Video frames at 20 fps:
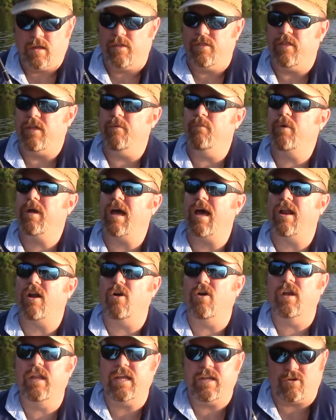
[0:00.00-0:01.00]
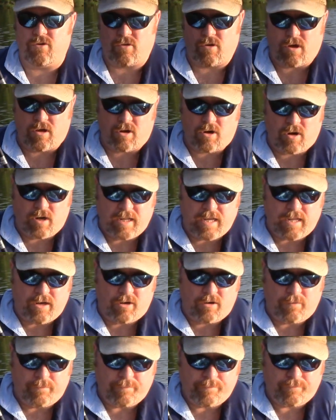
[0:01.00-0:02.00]
Then we got our leader. On our
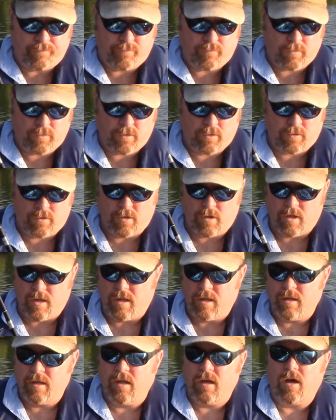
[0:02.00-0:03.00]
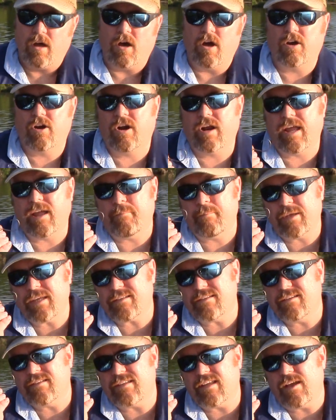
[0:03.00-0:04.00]
leader, on our
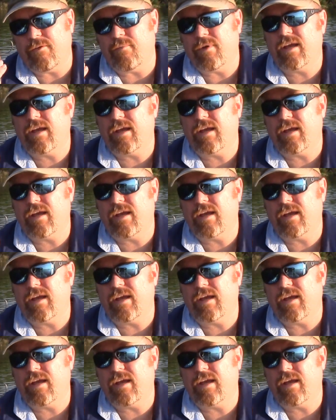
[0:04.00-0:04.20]
business end,